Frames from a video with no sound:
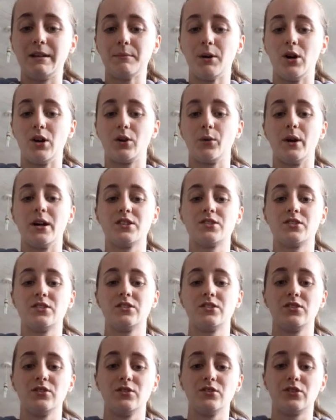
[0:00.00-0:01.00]
questions,
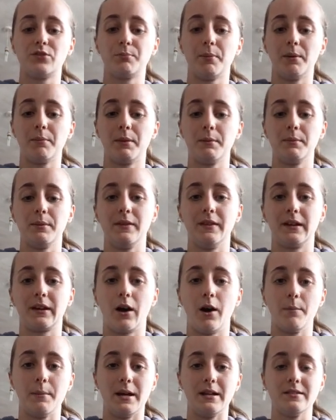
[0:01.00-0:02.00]
do just bob them in the
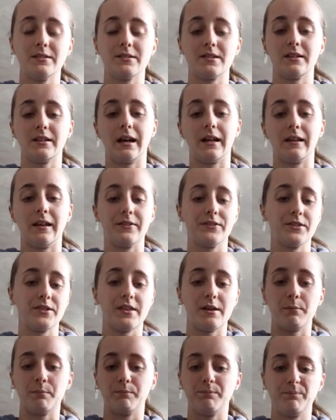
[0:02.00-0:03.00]
comments and I'll answer
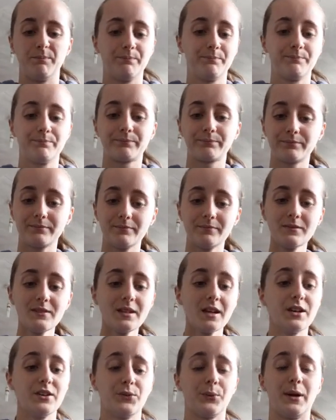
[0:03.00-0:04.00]
them
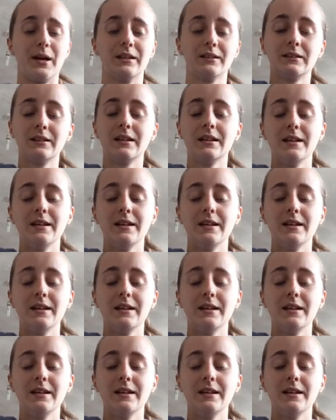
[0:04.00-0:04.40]
as well.